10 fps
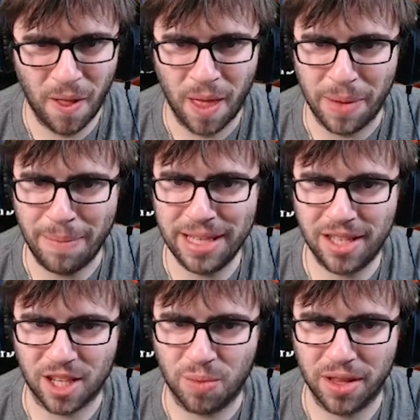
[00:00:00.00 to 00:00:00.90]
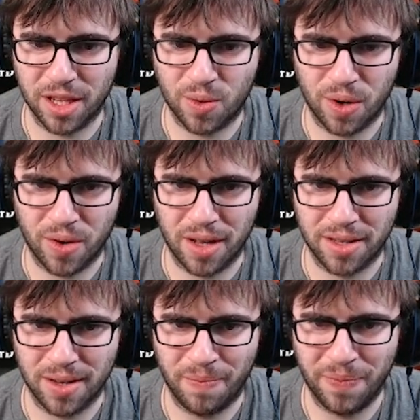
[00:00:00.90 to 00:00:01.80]
that means that's one less
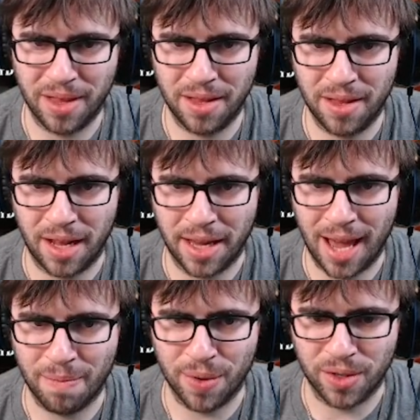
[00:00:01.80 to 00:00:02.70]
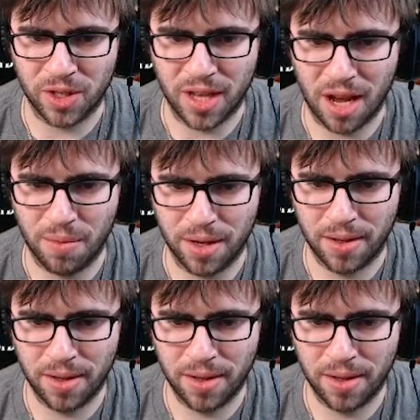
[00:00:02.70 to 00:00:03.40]
Kor'kron that he can't burst us down with.